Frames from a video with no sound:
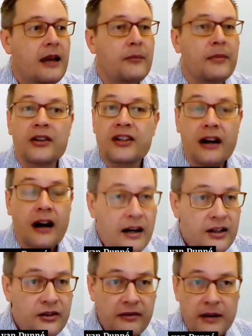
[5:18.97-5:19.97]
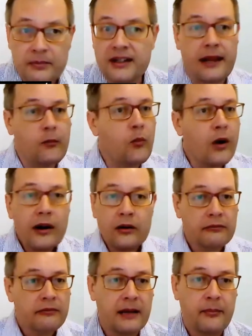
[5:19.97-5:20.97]
Because our R scripts, they were
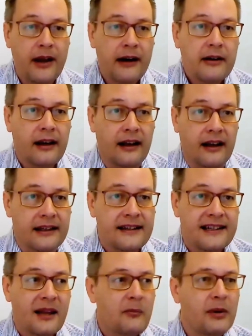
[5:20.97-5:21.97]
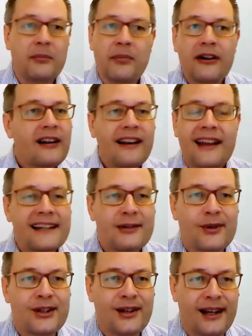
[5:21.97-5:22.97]
already parallelized, but parallelizing
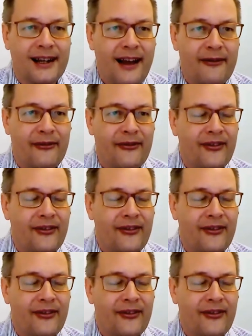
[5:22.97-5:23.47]
was not enough.